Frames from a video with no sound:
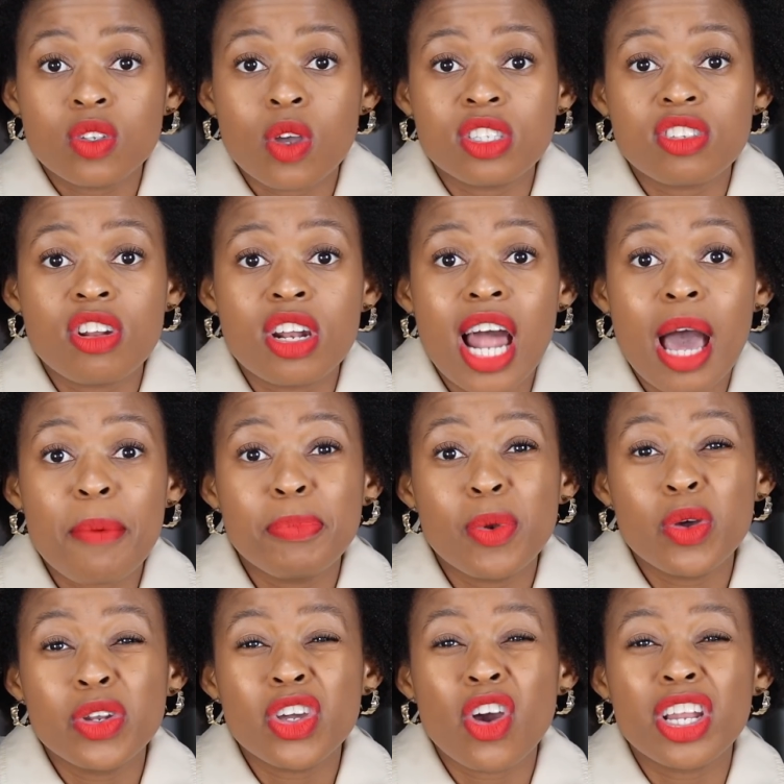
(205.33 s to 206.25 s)
So I started
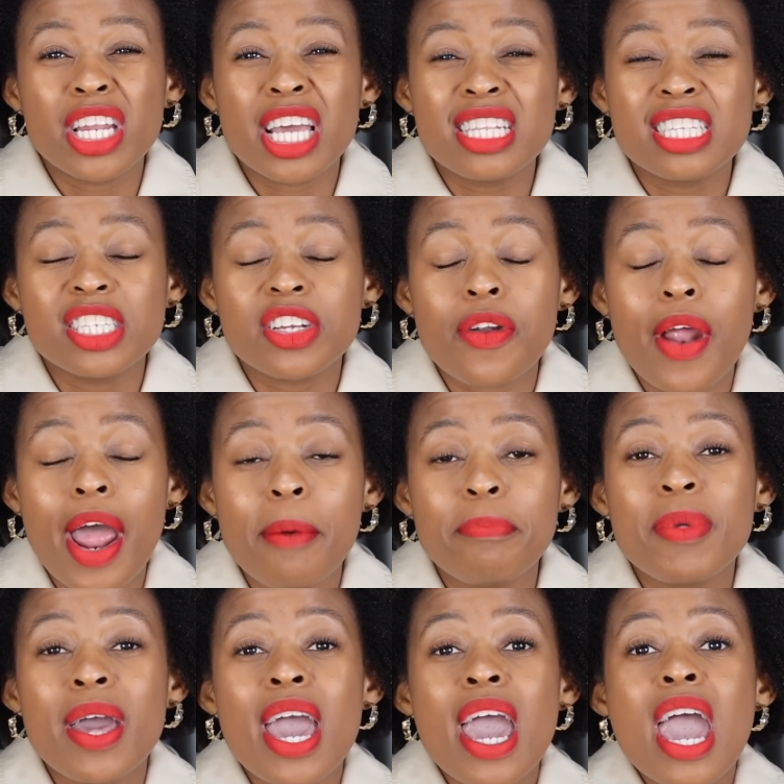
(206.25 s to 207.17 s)
uploading on
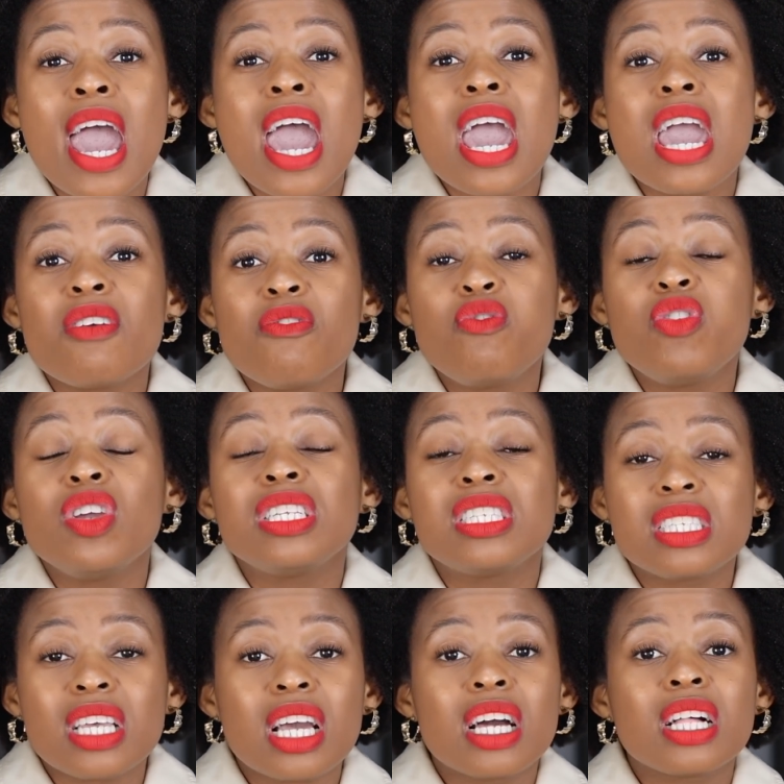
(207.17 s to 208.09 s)
Instagram every
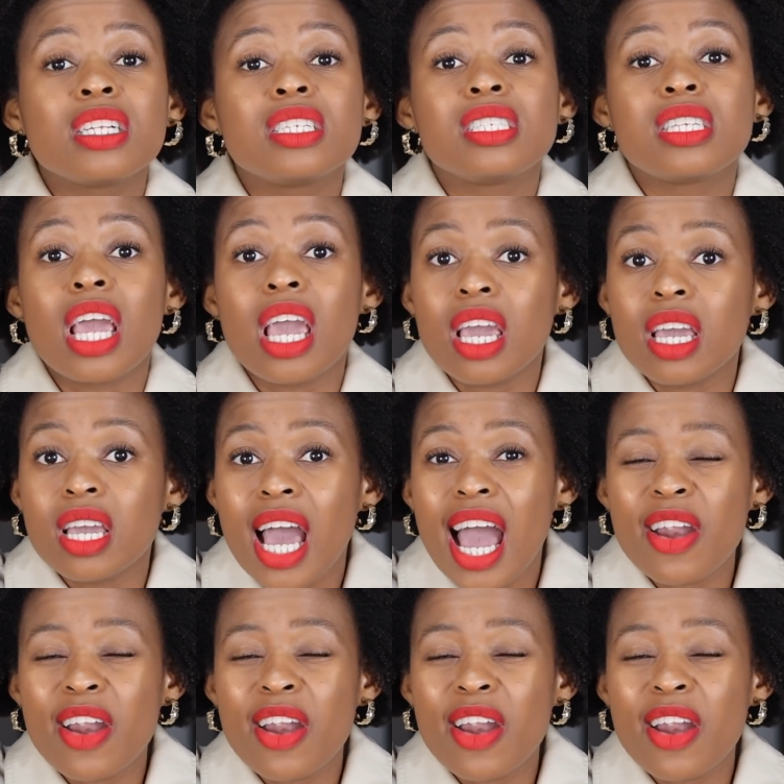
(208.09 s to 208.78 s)
single day.